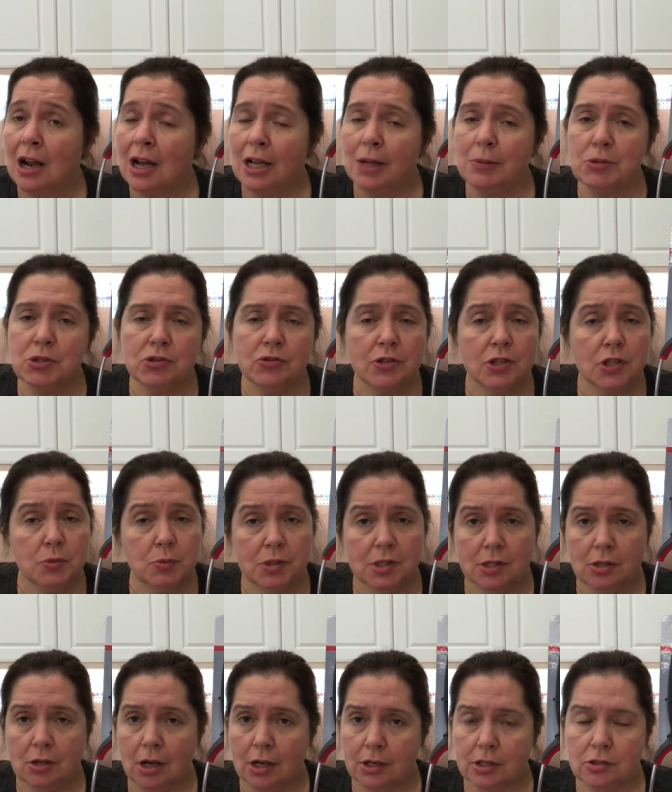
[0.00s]
I'm sure this was
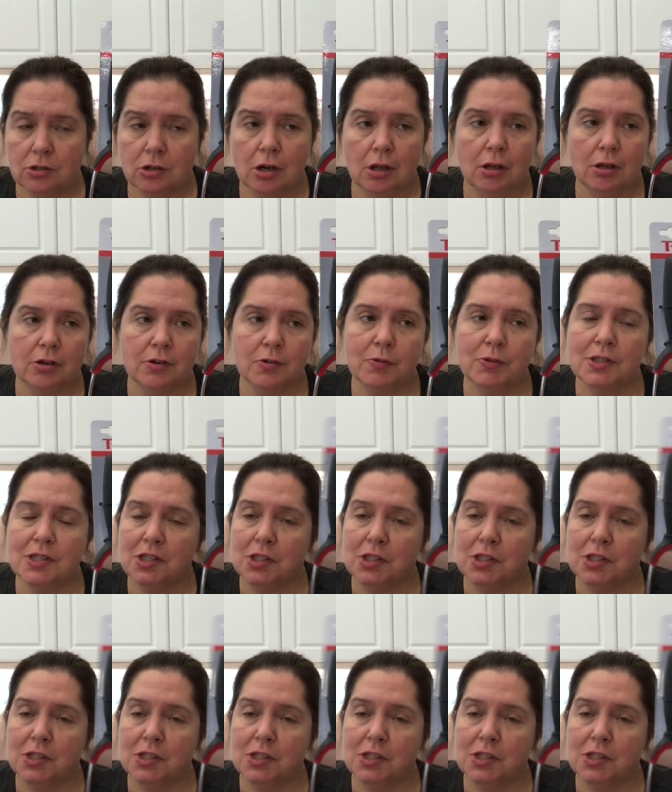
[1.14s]
not $1.